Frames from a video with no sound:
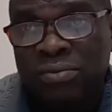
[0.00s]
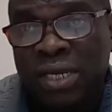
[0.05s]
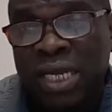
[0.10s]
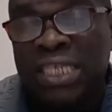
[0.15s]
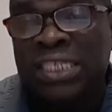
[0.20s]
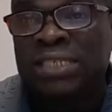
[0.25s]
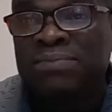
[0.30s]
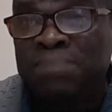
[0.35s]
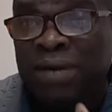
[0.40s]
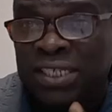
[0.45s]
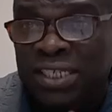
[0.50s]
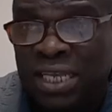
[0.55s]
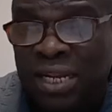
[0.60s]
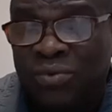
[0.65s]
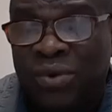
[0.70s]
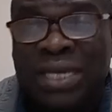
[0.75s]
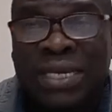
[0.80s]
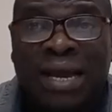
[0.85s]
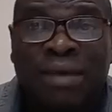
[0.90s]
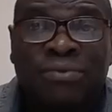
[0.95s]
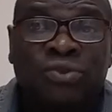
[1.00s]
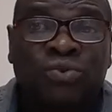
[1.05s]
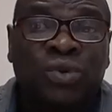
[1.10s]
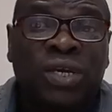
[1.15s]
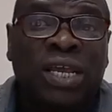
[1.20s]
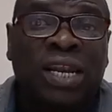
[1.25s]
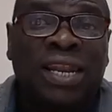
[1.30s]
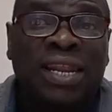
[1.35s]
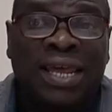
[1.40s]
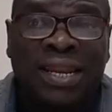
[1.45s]
especially when it comes to
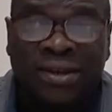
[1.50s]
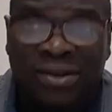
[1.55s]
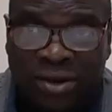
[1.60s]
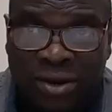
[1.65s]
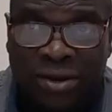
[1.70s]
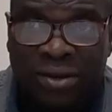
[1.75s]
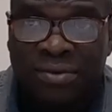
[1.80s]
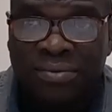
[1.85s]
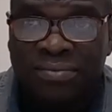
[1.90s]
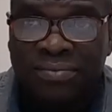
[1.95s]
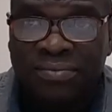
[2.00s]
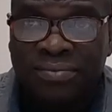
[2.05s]
your lender.